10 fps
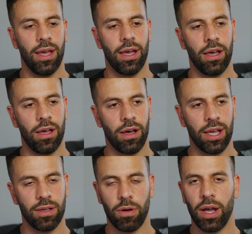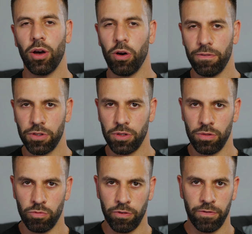uh, I, I
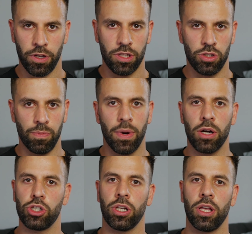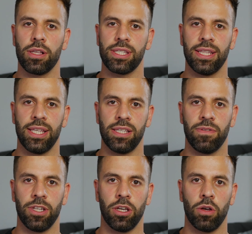often refer to martial arts in these
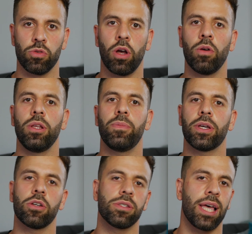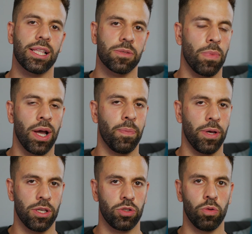videos only because that's my
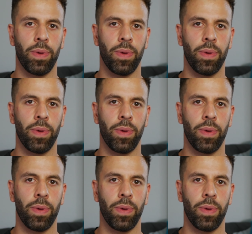personal